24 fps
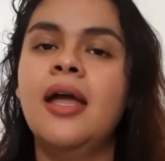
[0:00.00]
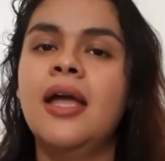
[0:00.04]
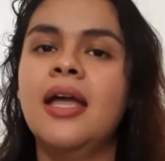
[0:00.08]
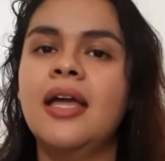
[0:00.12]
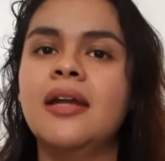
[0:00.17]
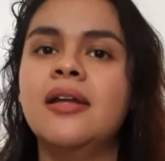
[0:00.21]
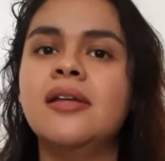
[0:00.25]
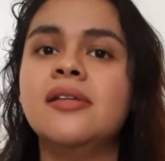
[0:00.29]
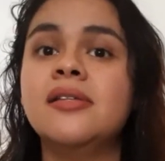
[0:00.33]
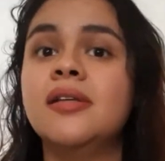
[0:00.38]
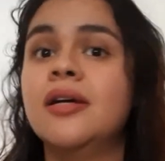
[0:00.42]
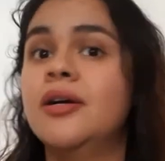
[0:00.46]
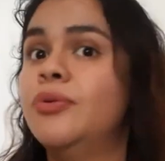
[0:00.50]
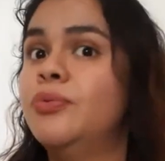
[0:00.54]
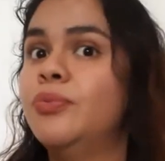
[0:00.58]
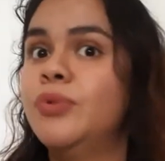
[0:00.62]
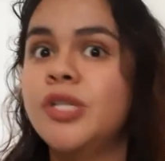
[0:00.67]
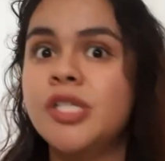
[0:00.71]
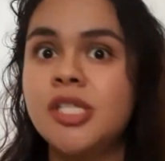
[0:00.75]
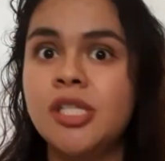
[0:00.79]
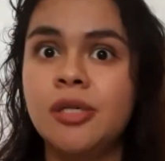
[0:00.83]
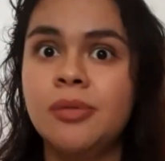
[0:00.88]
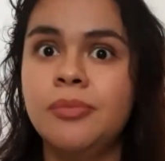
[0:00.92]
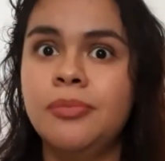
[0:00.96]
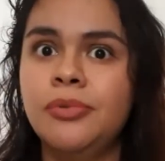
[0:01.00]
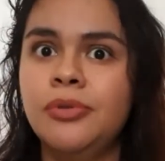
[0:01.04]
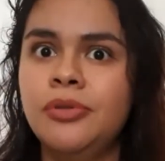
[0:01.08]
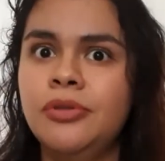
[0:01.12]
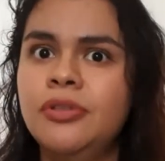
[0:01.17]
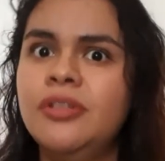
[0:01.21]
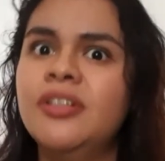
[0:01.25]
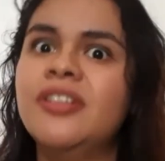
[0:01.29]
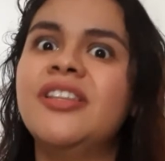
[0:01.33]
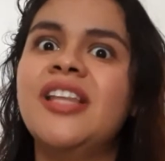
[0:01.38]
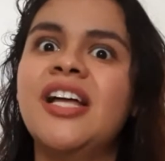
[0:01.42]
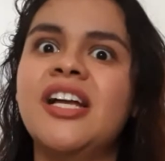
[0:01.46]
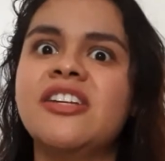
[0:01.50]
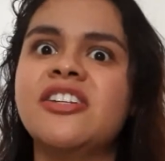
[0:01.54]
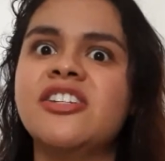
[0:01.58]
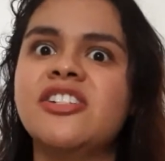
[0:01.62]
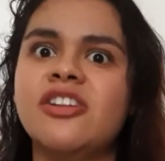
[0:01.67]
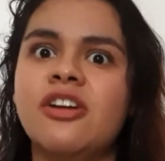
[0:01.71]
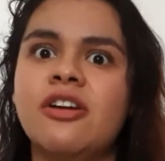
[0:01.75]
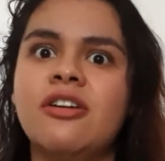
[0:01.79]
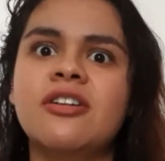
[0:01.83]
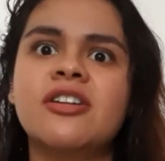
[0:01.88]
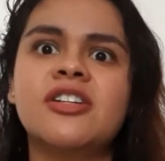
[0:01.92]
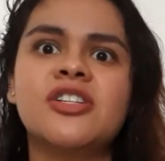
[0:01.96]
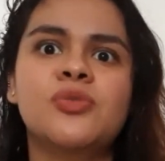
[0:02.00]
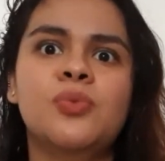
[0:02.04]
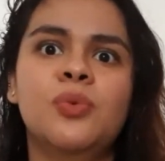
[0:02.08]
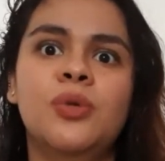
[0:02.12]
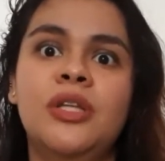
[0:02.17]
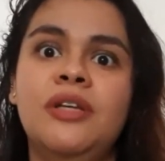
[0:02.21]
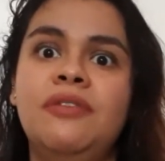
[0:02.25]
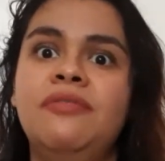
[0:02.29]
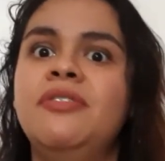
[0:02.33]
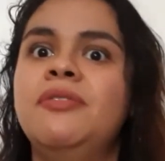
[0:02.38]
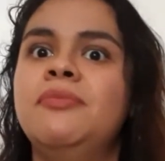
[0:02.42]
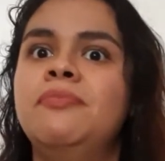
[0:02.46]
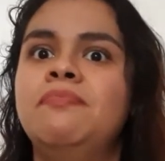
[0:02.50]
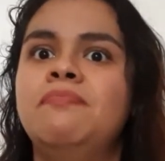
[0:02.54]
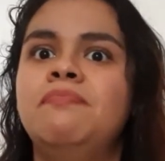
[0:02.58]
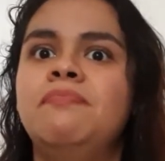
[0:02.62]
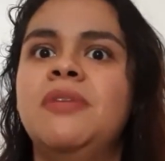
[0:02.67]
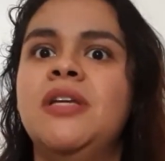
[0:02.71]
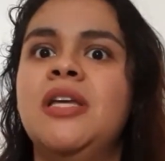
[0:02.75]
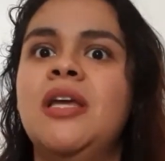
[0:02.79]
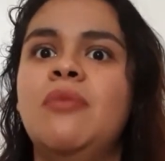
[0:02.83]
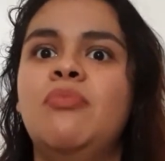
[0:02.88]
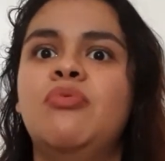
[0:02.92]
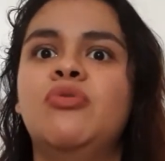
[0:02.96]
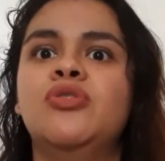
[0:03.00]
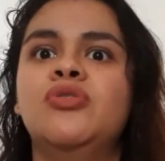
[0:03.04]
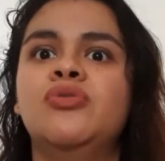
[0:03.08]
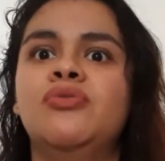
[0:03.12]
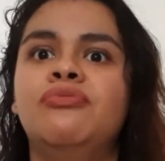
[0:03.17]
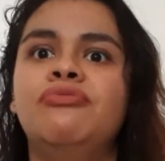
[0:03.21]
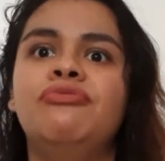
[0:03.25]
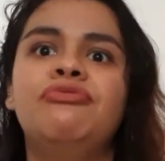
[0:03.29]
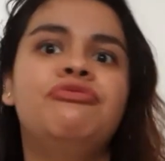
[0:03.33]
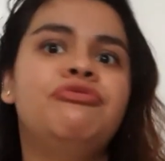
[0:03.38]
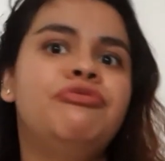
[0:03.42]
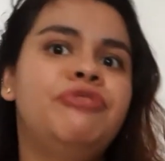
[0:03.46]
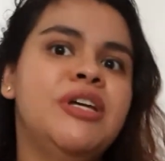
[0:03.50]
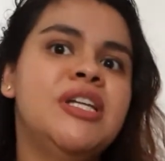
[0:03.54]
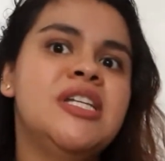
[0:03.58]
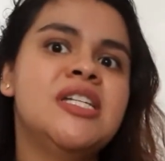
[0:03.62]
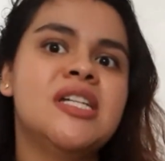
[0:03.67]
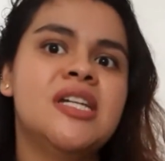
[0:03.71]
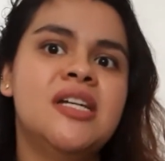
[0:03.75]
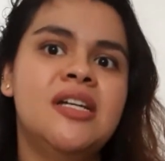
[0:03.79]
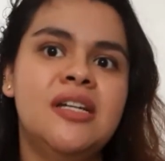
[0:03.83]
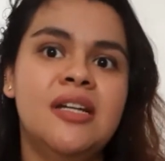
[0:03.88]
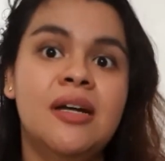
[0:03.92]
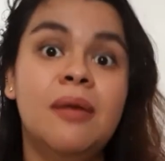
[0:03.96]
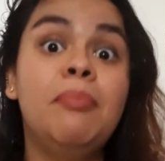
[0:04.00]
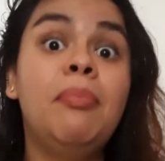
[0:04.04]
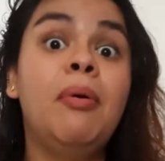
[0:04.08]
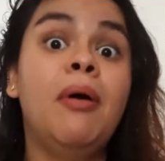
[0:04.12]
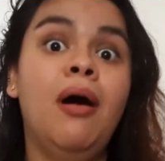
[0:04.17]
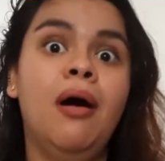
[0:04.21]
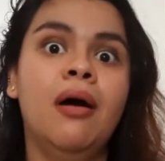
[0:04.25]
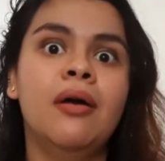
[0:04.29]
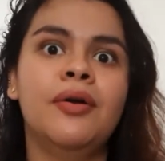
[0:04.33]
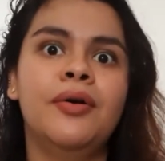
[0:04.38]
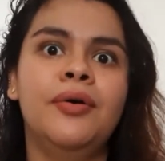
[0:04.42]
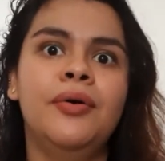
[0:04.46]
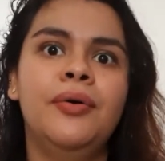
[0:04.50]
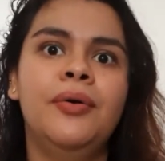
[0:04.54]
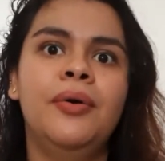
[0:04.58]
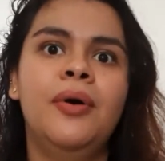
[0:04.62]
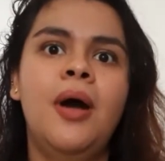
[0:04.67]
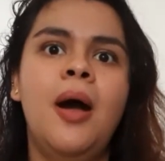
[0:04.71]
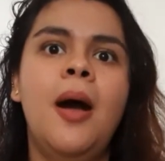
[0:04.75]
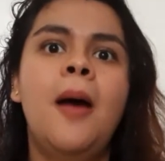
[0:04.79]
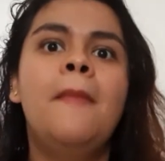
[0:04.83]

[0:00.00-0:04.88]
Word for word: It is unreasonable that sharks will even be able to fit in a puddle.